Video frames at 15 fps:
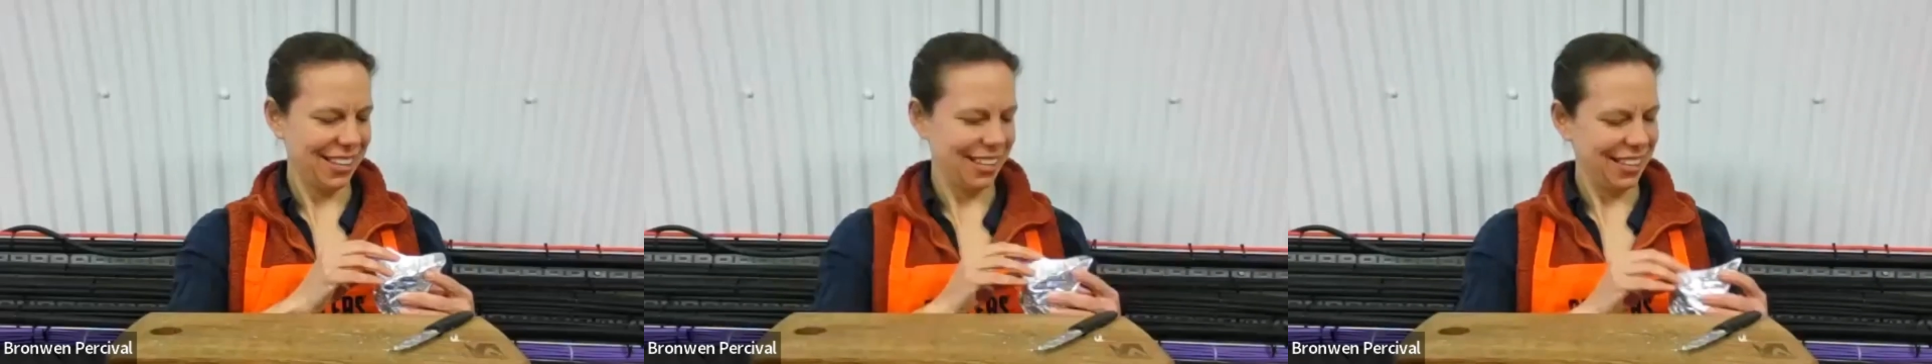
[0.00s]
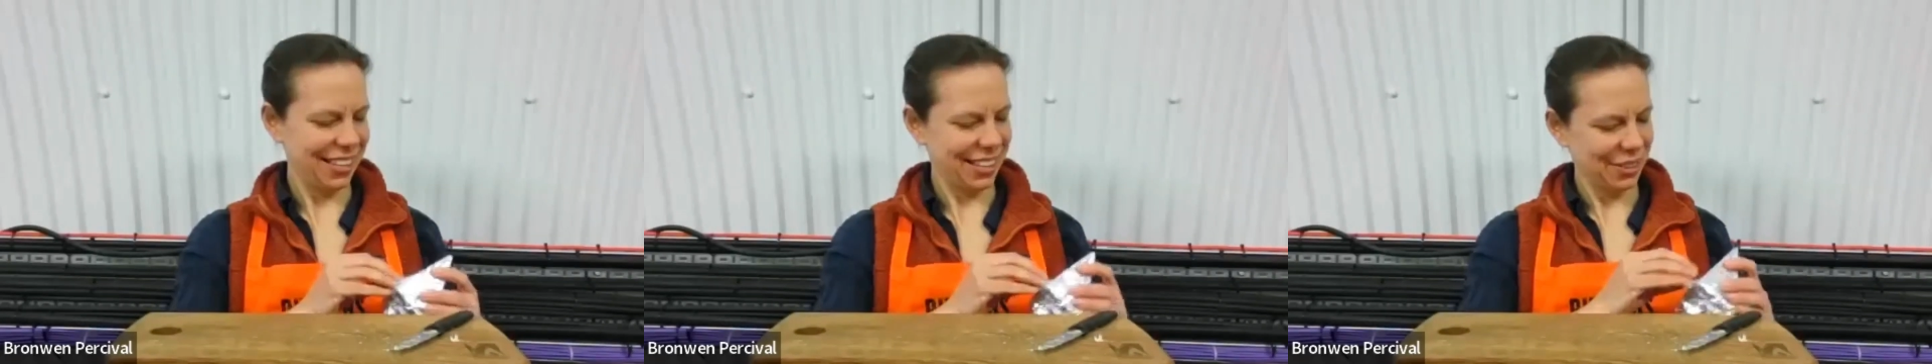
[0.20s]

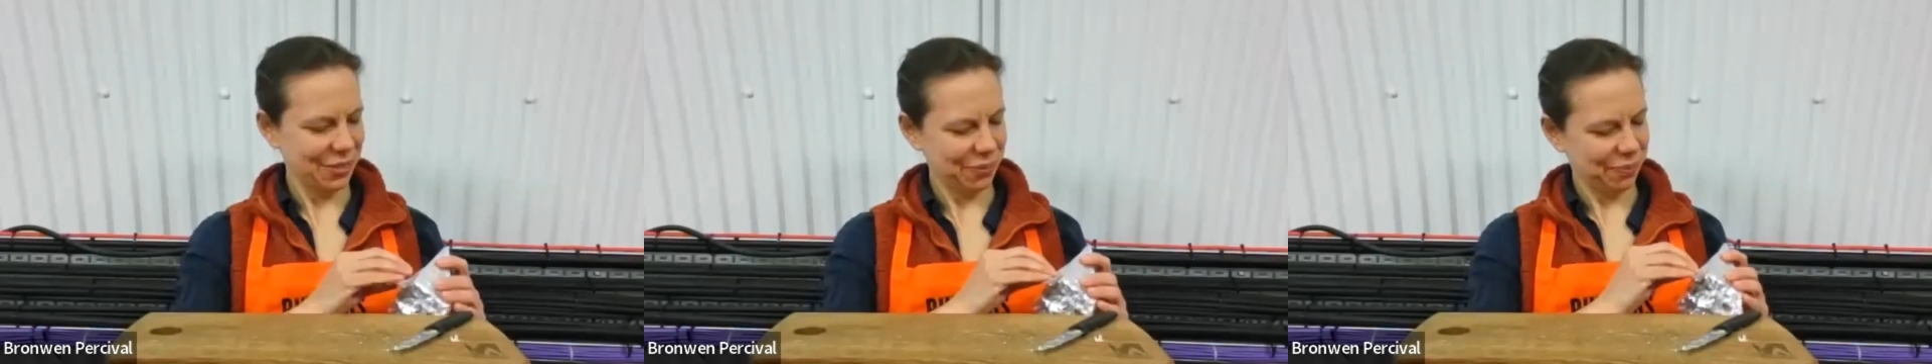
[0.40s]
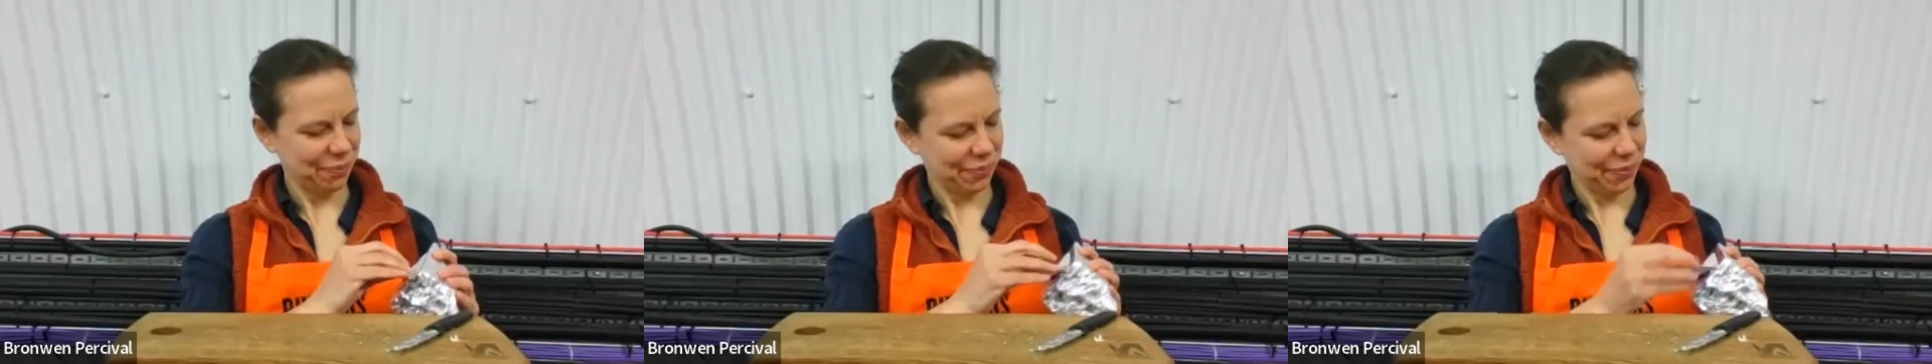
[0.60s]
up
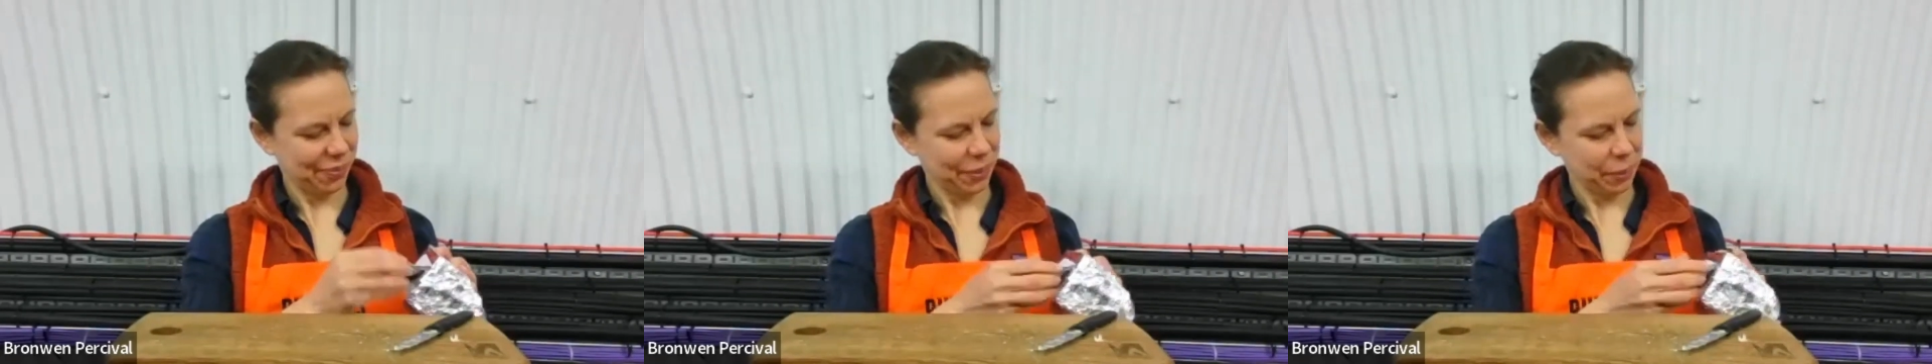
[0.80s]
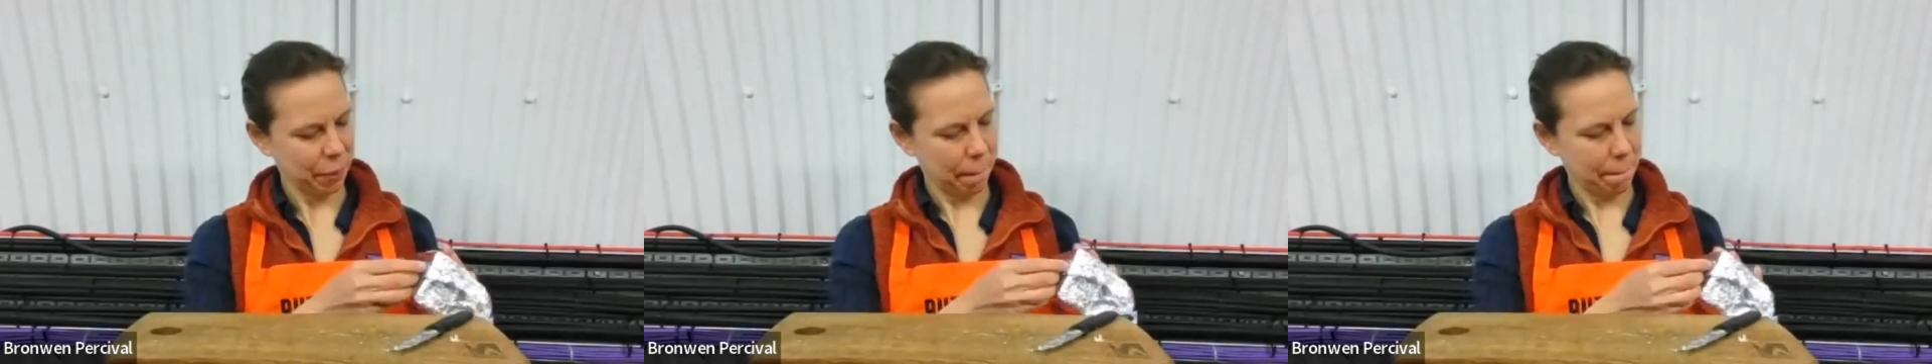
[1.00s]

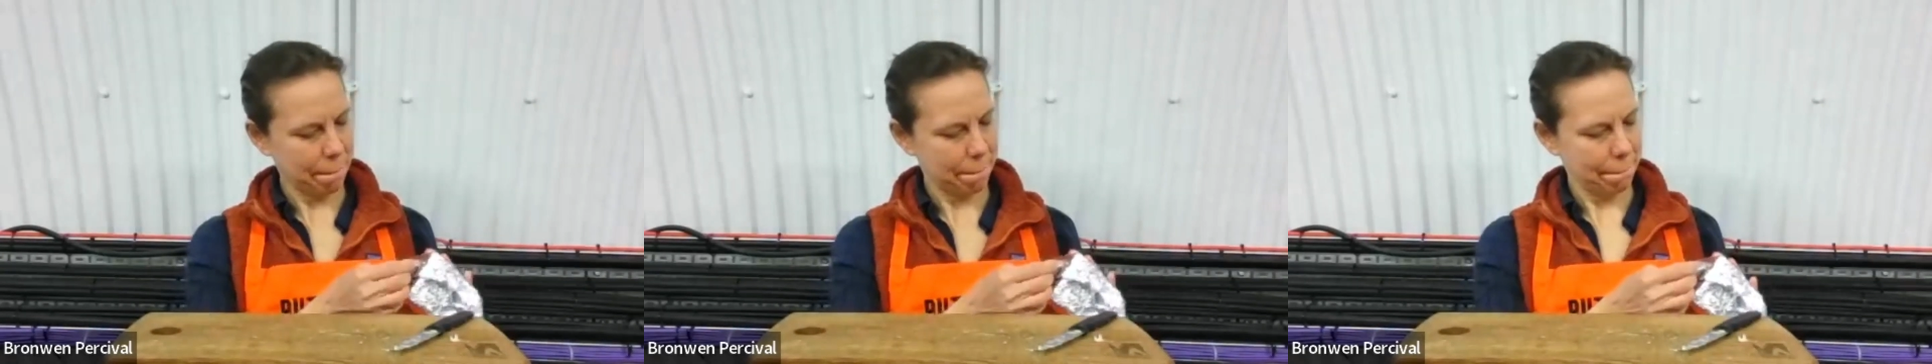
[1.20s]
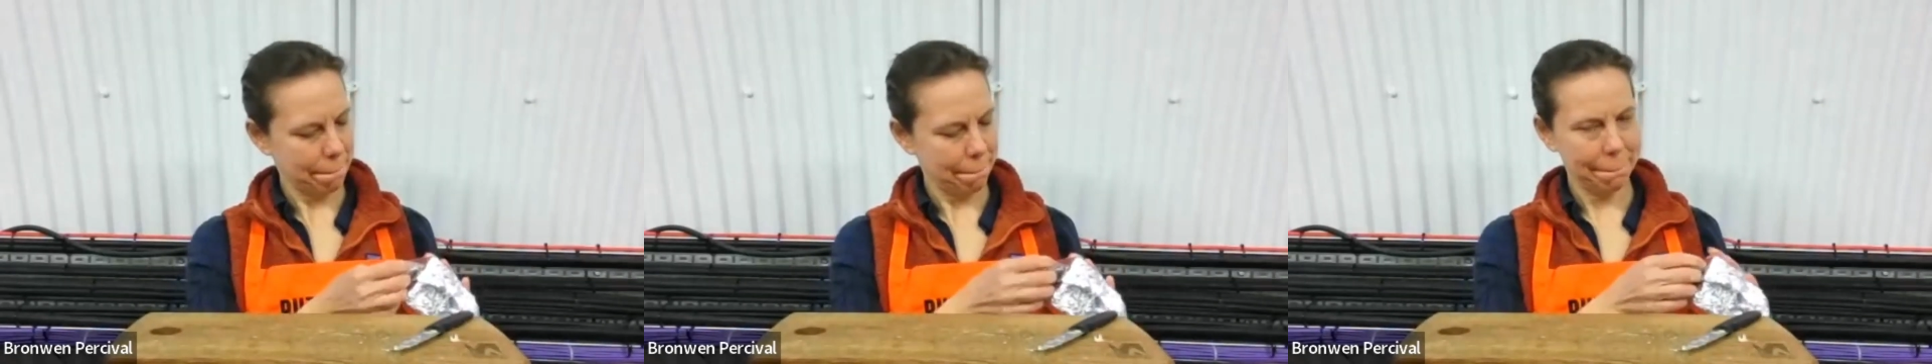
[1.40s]
north,
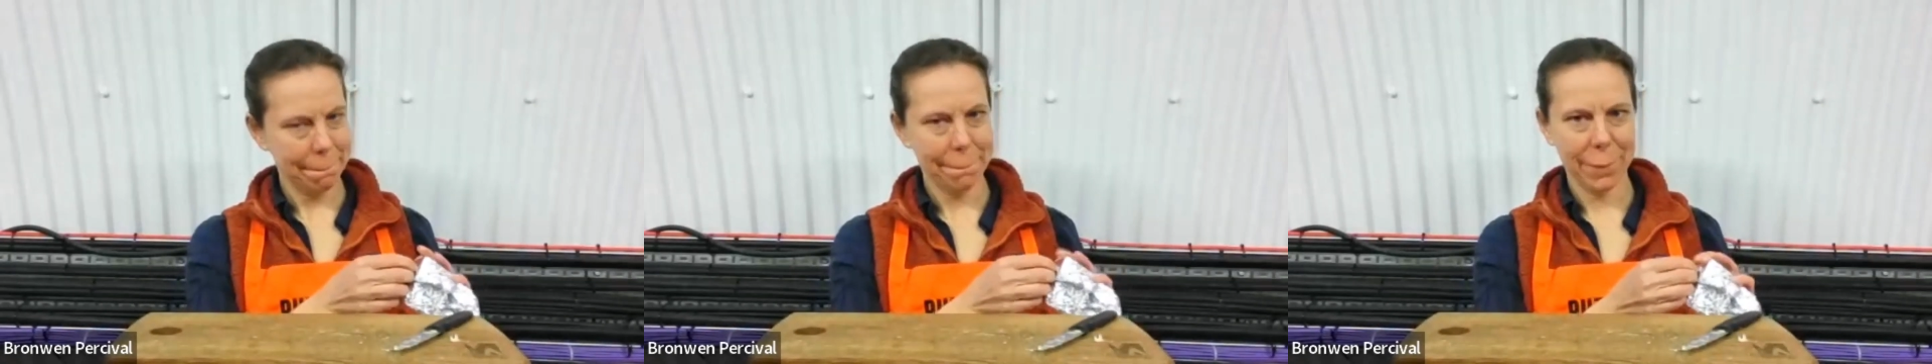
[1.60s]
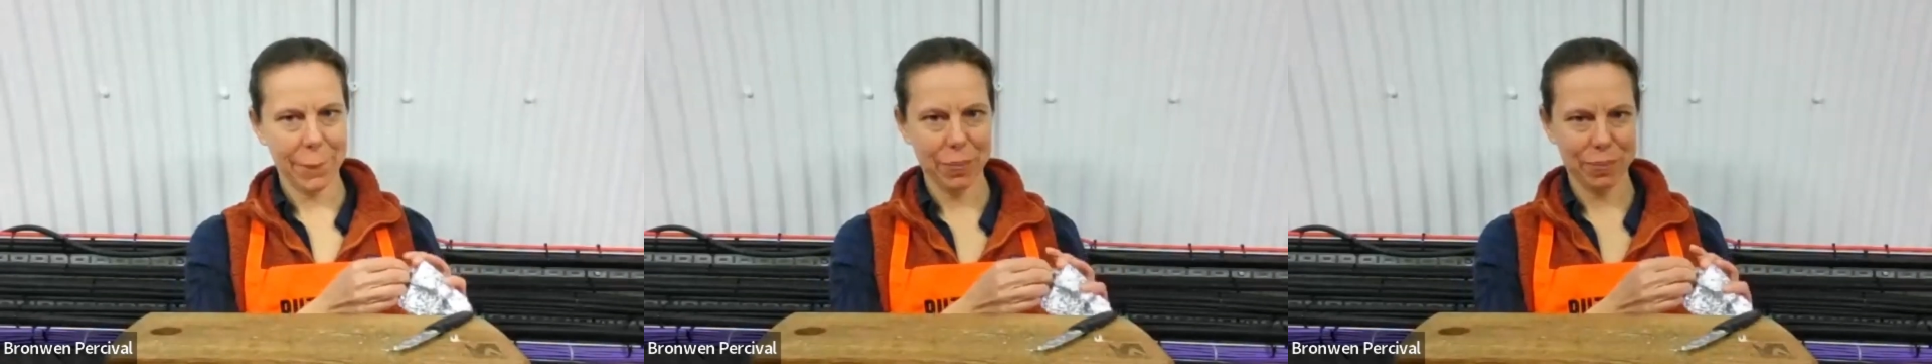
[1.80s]
and
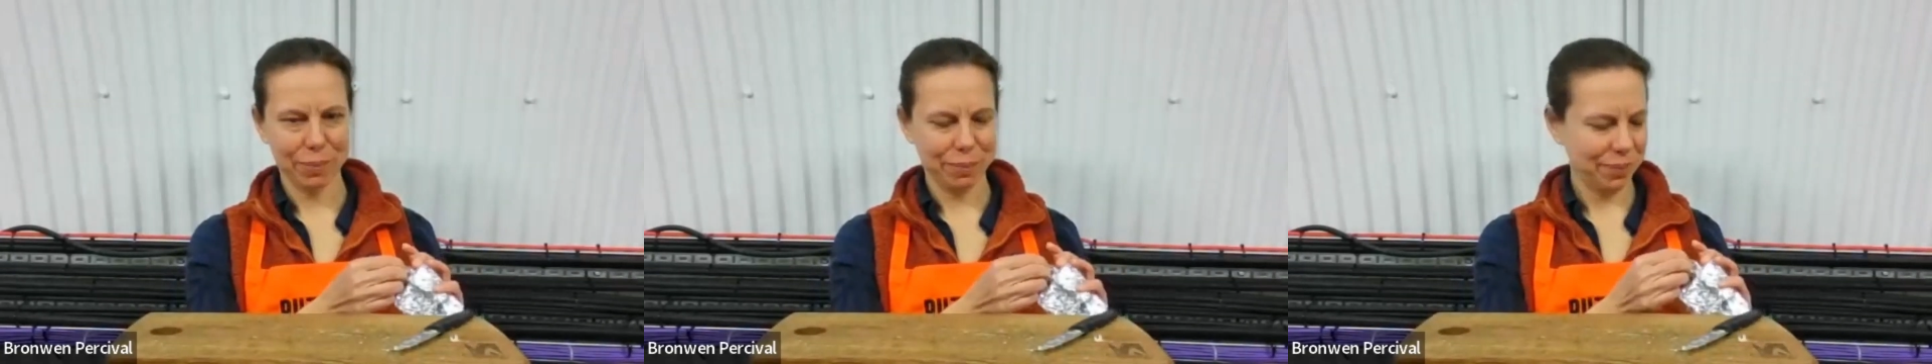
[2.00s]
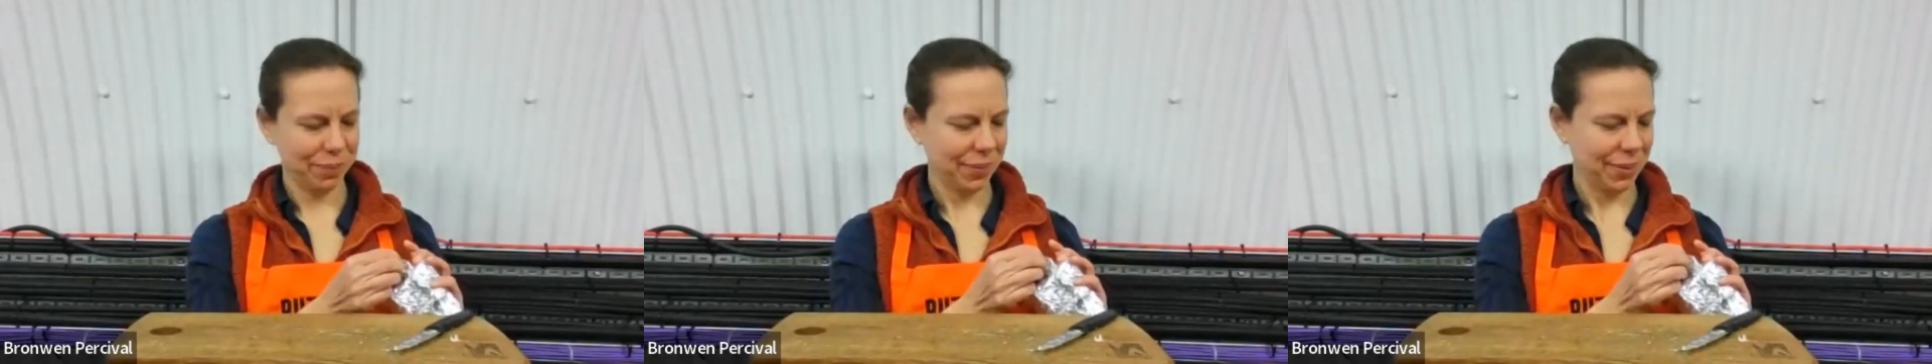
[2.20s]

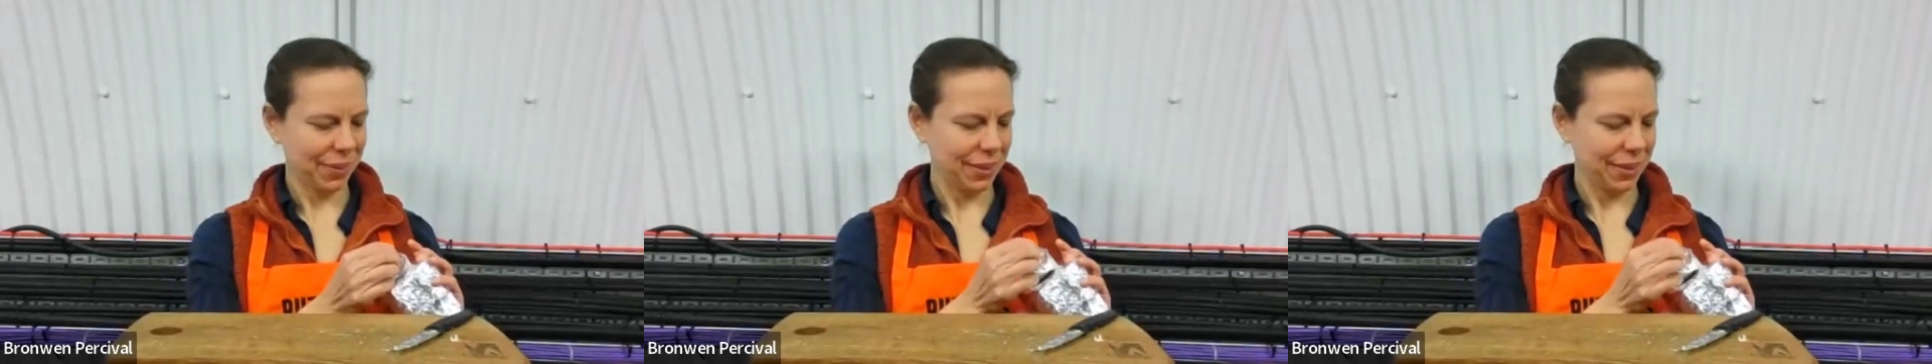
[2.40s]
her